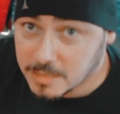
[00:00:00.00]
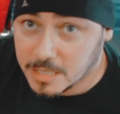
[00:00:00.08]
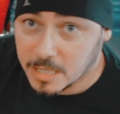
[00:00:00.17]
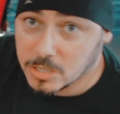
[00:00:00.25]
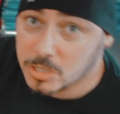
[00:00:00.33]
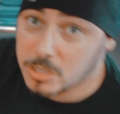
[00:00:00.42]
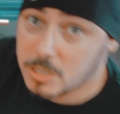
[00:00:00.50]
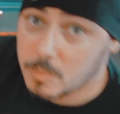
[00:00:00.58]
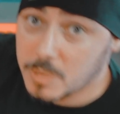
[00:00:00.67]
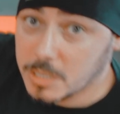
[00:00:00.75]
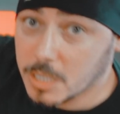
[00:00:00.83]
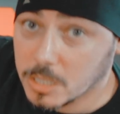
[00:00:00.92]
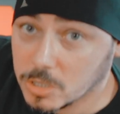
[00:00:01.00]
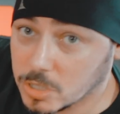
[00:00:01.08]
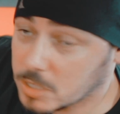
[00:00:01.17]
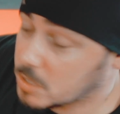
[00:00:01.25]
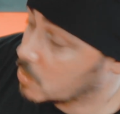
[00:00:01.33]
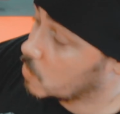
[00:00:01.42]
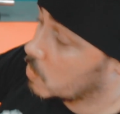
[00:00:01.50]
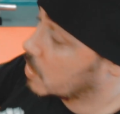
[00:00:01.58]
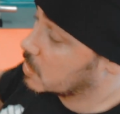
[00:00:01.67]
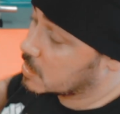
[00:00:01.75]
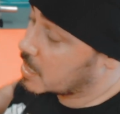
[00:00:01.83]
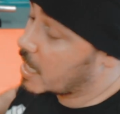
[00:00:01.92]
section can be done just the
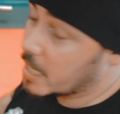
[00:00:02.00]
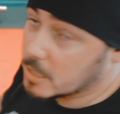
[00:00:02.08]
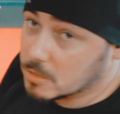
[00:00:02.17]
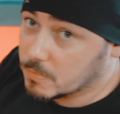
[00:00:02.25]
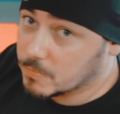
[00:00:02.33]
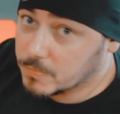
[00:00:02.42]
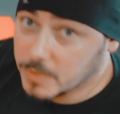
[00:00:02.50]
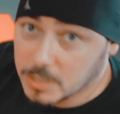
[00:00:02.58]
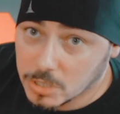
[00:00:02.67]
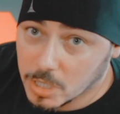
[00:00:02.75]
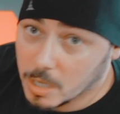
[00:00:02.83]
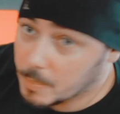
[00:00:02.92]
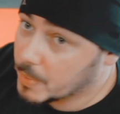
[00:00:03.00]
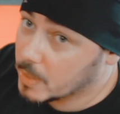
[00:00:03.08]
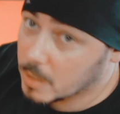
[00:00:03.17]
one side. You finish up,